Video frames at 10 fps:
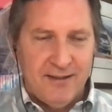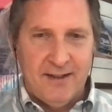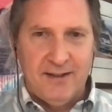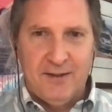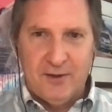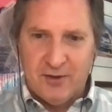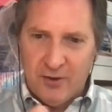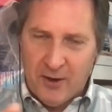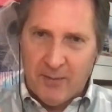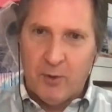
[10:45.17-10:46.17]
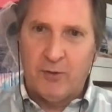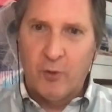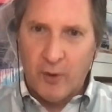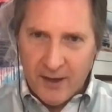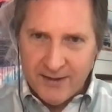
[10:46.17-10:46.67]
and then there's an automotive
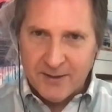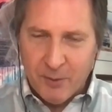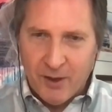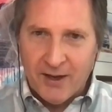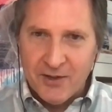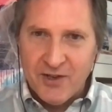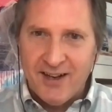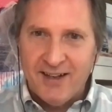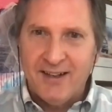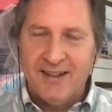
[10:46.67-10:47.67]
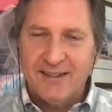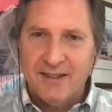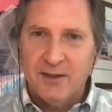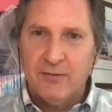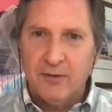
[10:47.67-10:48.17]
grade supply chain. It's a
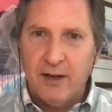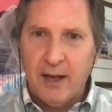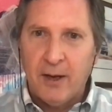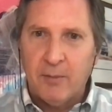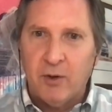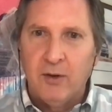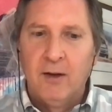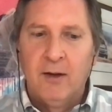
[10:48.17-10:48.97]
different animal.